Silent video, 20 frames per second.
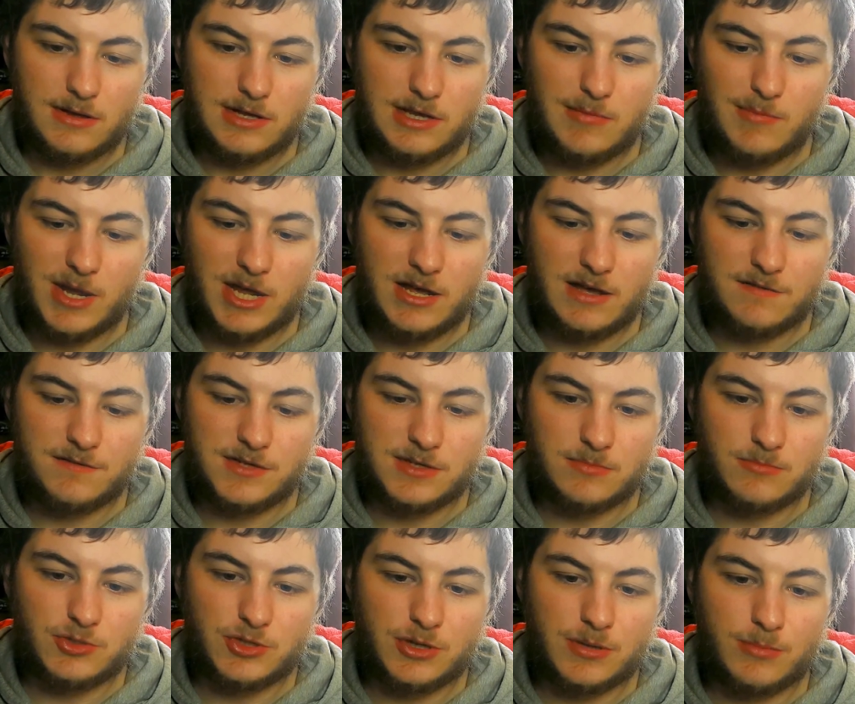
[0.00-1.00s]
you might have
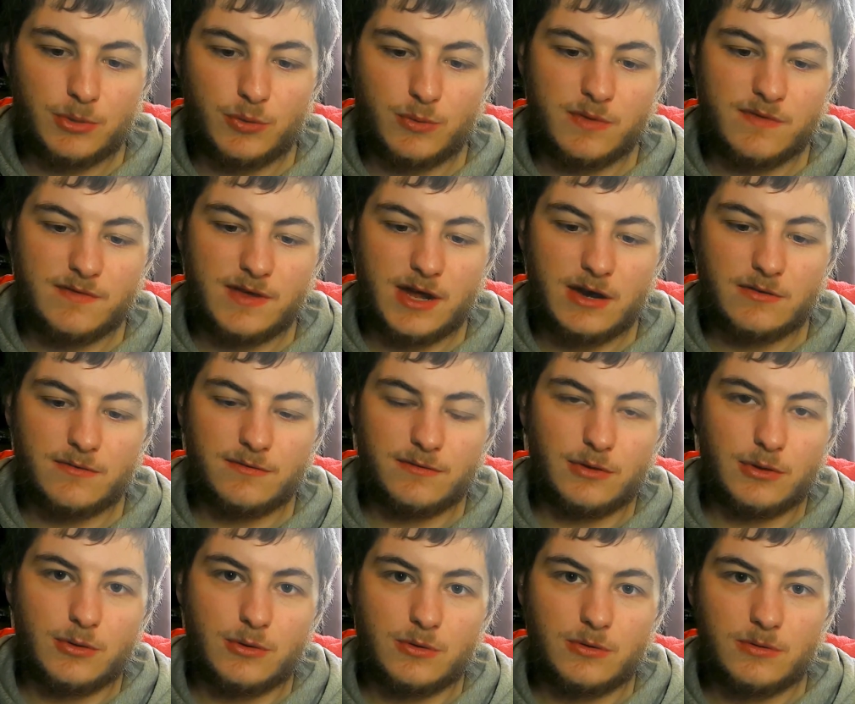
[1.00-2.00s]
some trouble with
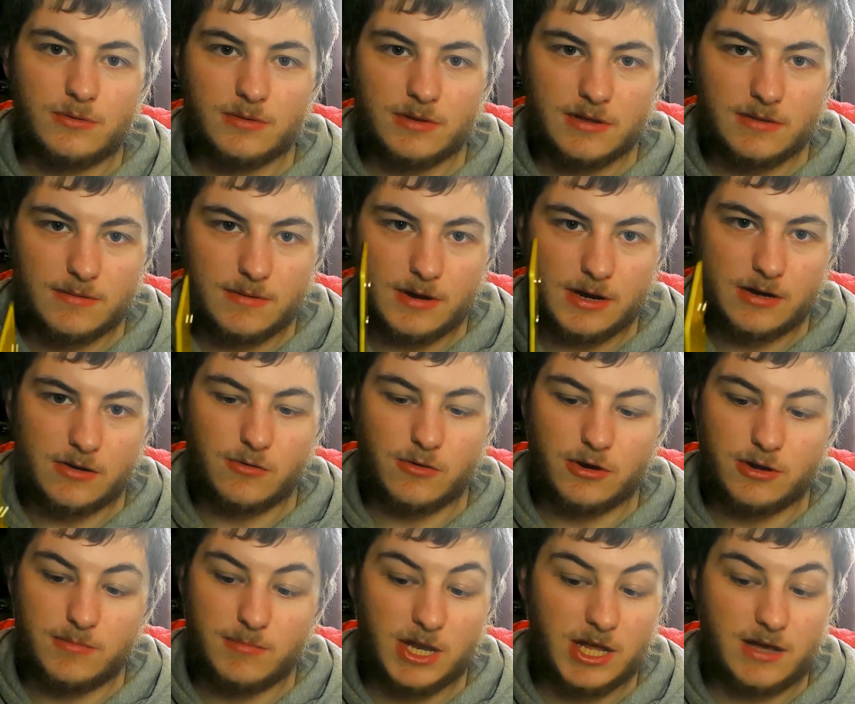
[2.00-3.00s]
airflow, or
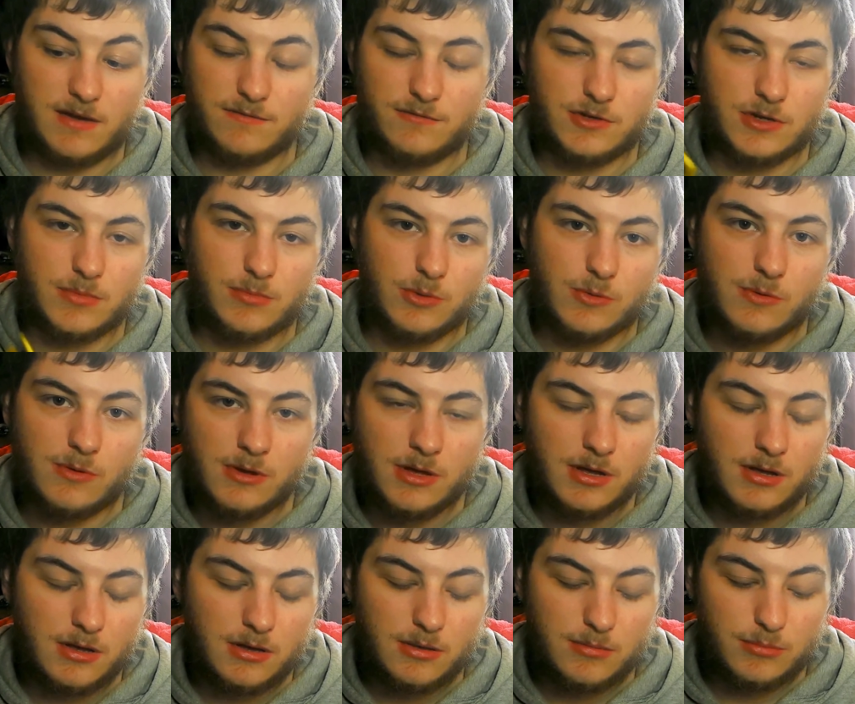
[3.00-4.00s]
you might have trouble
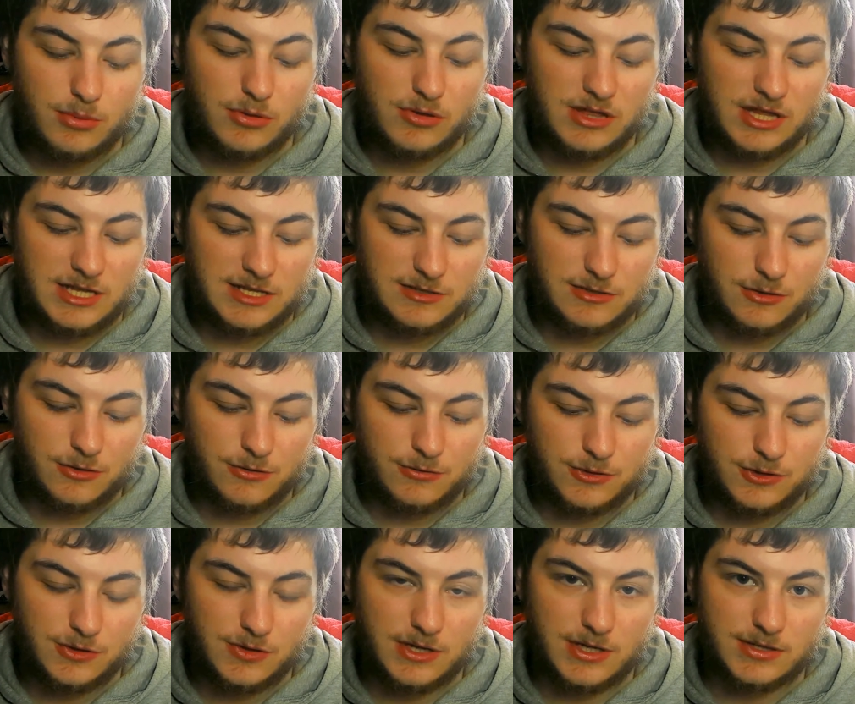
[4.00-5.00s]
putting these on,
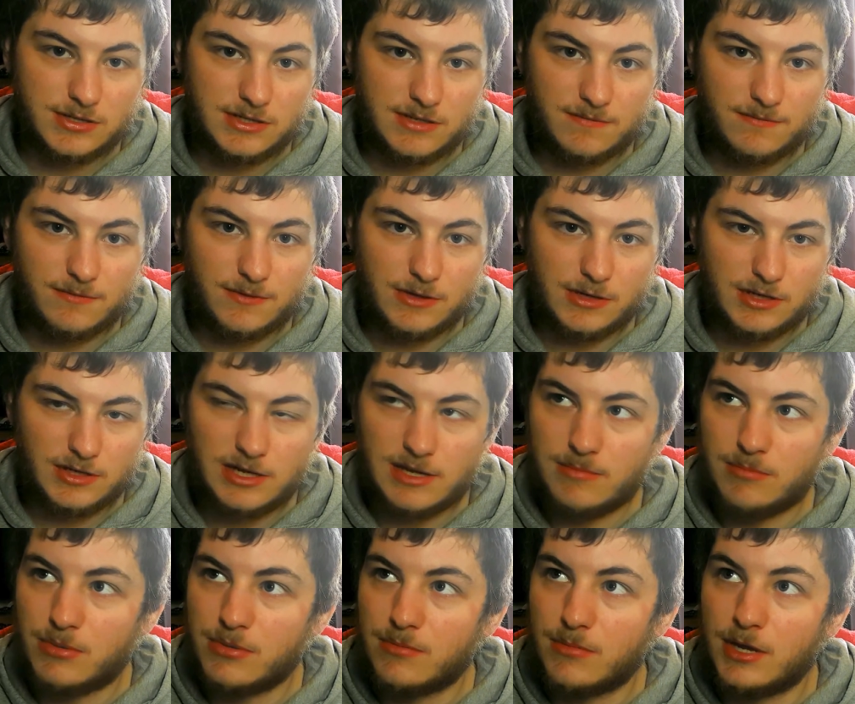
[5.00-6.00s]
so that's something to
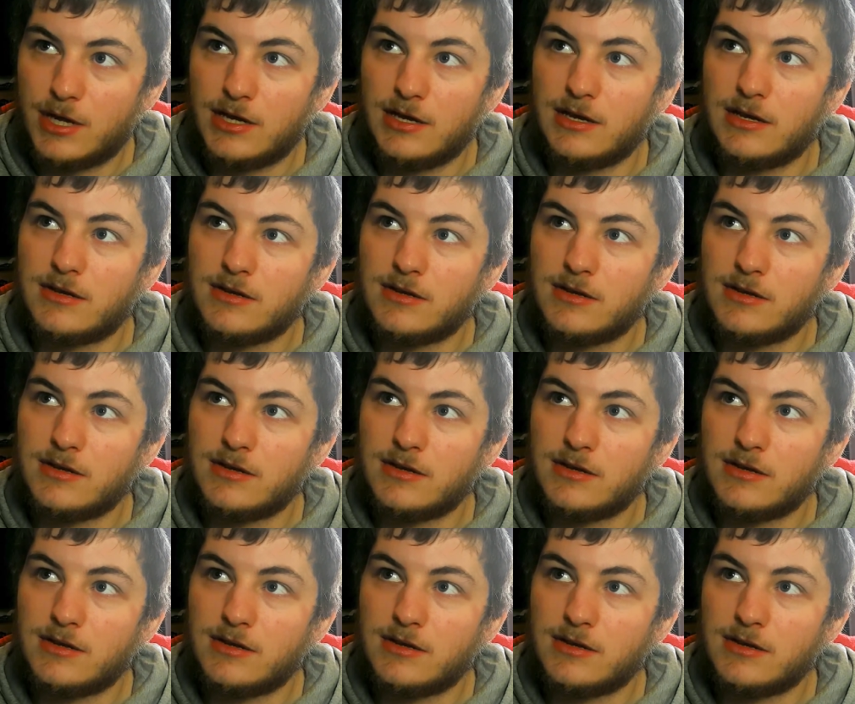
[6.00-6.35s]
keep in mind.